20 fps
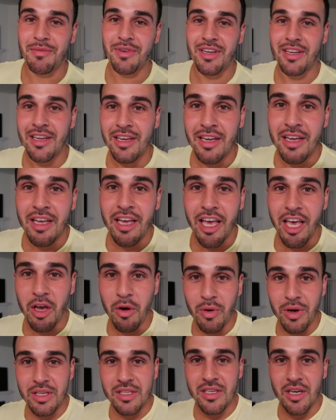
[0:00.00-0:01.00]
But
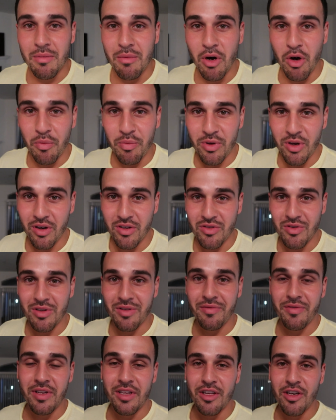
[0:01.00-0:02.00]
anyways, um, hope y'all enjoyed
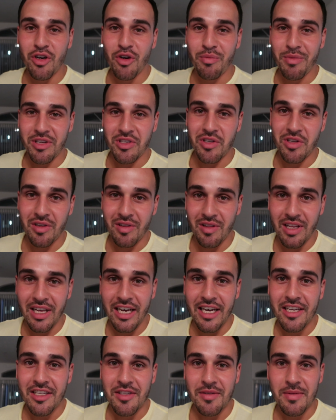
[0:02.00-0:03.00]
the video. Make sure to
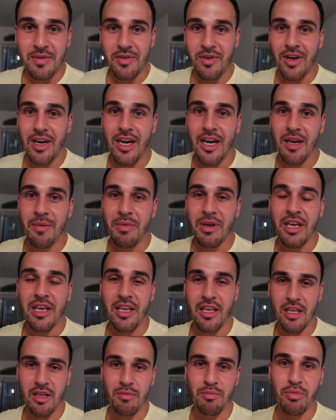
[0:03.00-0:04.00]
like, subscribe,
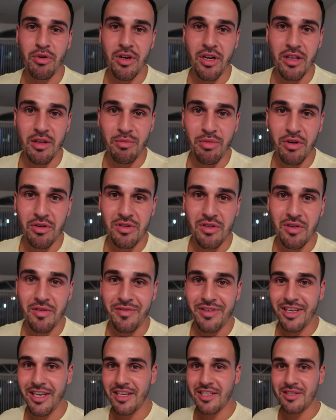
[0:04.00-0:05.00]
and put on the post
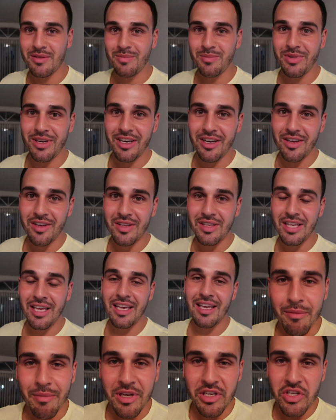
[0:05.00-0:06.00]
notification bell.
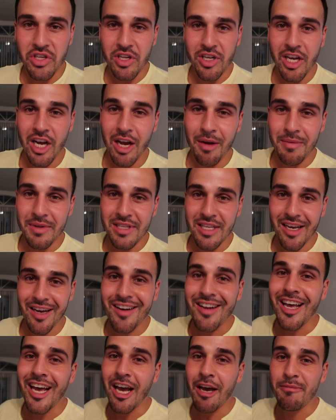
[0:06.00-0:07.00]
And make sure to comment
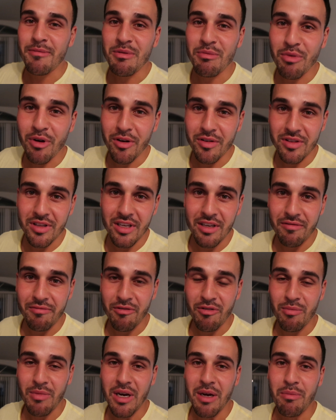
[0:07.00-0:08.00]
down a happy birthday
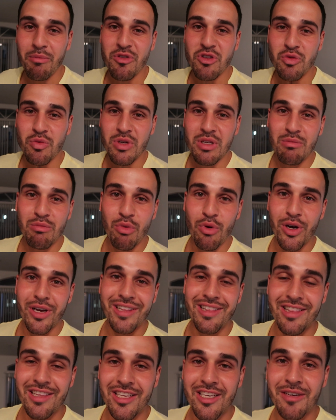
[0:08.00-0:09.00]
for my sweet boy
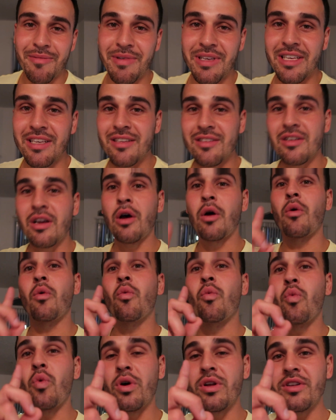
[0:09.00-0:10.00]
Liam. He is
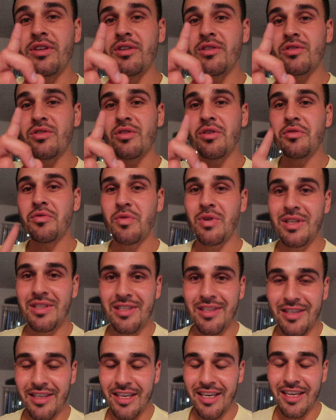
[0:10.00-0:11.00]
one years old
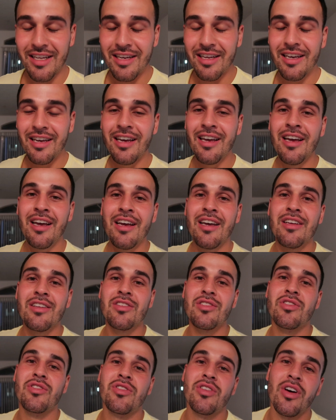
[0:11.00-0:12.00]
once again.
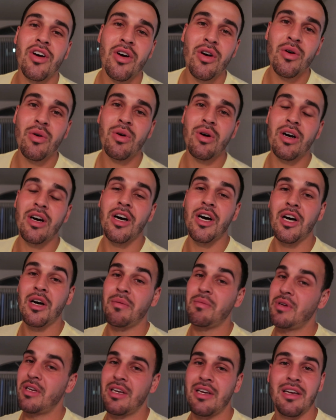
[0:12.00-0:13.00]
So,
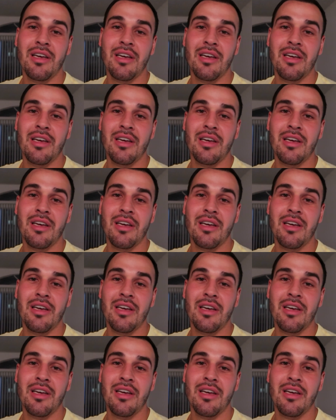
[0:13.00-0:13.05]
um.